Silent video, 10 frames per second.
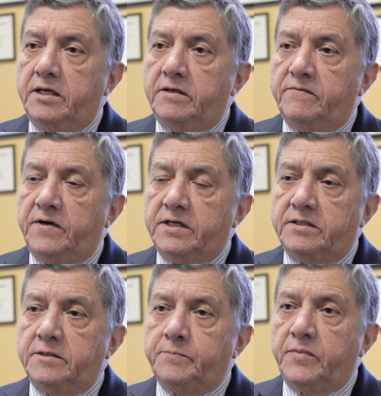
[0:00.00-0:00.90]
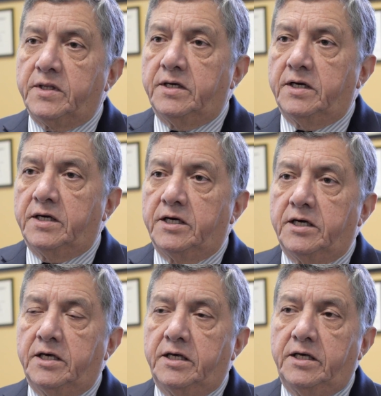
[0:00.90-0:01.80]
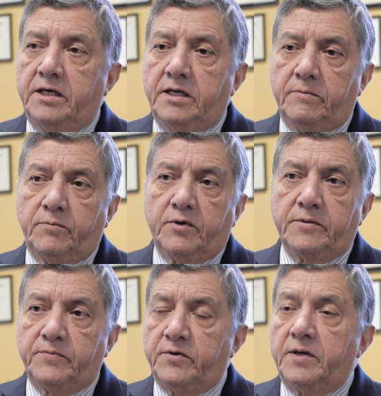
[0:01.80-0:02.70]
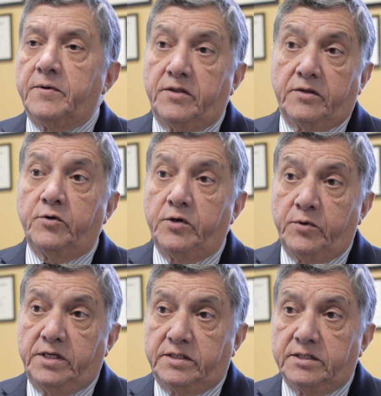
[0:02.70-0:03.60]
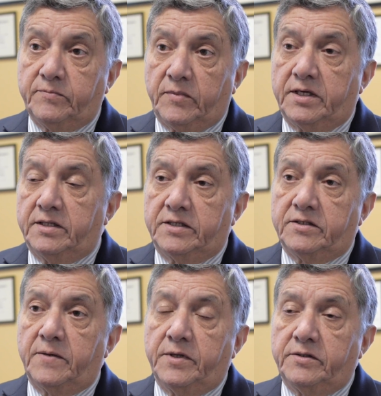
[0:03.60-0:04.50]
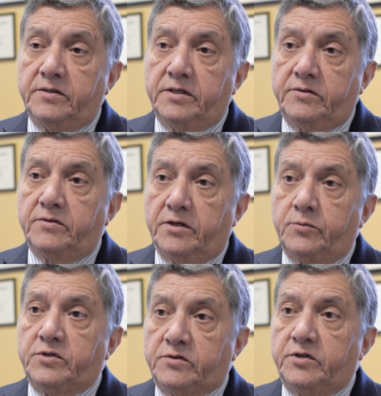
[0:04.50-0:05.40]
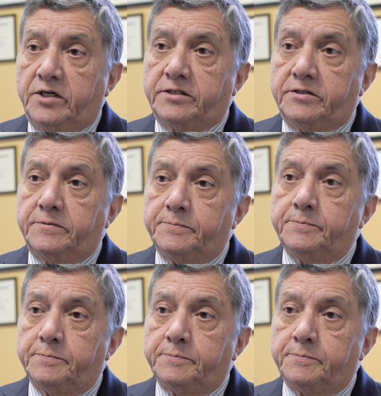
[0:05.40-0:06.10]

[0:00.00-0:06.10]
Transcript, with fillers: infection, a, probably for about three weeks. And that's something you need to talk with your doctor.